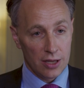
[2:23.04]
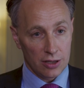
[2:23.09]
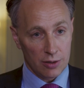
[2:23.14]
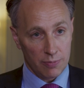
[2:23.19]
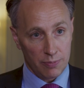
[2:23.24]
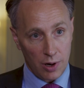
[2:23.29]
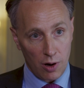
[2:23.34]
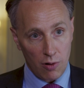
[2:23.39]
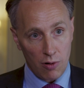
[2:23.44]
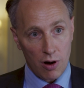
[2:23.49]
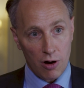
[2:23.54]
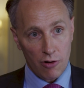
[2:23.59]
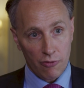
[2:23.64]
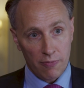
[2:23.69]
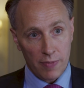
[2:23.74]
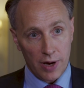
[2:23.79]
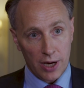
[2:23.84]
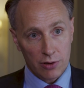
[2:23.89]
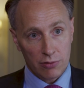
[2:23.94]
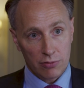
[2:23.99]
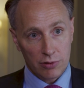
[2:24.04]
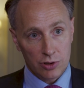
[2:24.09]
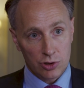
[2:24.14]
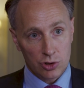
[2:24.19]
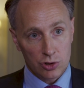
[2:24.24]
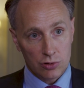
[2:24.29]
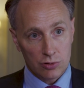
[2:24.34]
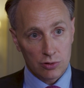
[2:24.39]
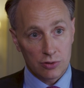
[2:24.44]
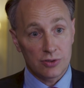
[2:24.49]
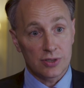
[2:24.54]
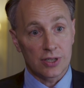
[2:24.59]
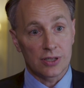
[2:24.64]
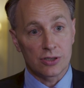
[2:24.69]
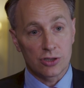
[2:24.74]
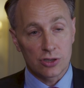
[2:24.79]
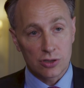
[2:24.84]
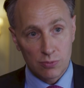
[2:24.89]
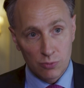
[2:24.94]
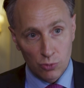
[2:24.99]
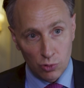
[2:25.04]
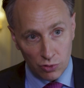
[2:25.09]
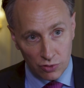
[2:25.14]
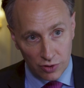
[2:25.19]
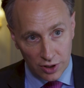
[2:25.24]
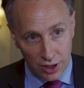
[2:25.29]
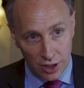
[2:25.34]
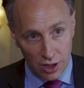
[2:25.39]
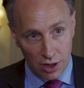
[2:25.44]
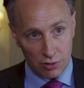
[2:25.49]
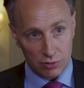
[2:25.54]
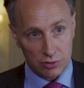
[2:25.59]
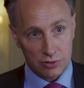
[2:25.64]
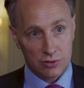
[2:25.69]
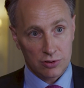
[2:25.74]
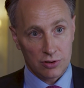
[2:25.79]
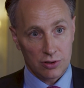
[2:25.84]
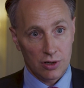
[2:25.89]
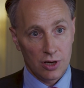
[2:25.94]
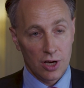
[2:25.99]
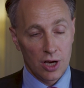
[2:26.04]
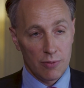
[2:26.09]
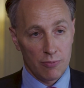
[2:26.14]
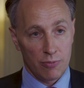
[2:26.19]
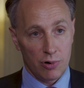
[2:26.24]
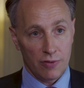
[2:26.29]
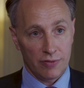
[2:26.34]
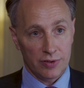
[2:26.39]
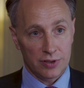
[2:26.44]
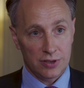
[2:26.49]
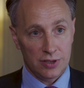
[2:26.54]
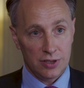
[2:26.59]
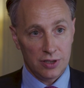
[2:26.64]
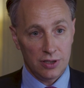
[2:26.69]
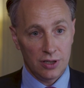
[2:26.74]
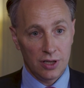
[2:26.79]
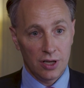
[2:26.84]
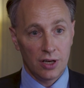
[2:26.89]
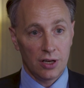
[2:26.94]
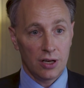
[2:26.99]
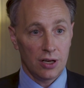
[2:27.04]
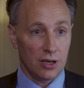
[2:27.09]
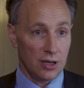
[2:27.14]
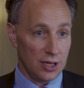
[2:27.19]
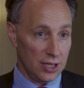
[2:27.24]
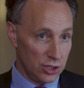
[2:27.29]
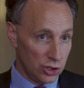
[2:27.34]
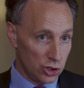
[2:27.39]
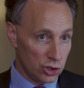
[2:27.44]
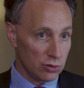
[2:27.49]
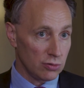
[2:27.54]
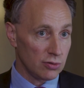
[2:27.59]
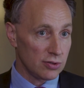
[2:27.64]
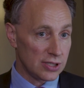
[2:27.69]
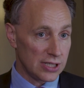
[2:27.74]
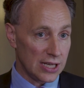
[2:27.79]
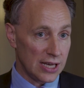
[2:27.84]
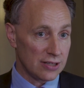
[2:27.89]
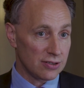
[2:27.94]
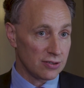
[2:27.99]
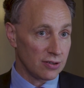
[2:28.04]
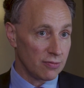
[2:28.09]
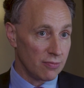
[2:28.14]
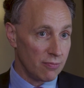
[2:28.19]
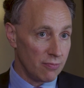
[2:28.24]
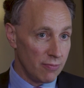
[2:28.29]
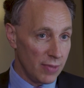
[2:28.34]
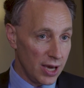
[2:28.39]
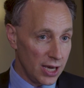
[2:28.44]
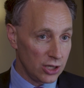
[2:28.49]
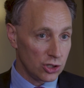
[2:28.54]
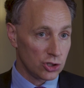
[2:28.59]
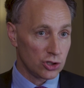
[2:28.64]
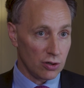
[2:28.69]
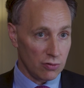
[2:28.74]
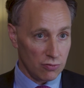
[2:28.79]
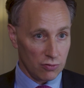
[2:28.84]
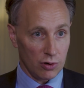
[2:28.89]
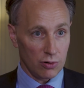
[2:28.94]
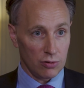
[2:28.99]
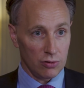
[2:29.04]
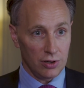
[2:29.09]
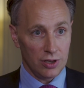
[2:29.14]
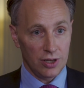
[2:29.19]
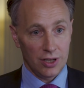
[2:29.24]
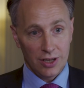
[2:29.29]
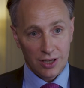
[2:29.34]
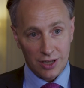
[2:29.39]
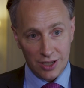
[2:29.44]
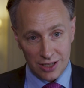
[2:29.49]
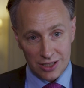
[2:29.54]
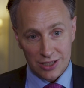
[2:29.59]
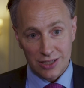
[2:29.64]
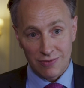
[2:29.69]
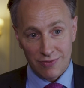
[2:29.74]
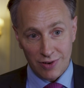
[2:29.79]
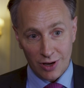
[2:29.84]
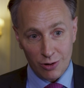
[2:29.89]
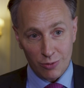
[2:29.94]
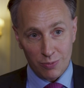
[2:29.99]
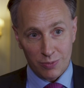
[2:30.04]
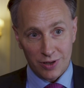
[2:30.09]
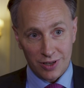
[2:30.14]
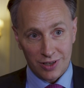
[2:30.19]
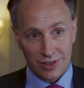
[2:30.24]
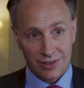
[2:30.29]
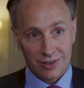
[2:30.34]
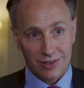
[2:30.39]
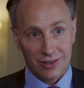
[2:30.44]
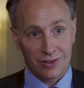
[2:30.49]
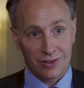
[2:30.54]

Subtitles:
the power of microinsurance and smoothing out poverty, insurance has a major role in developing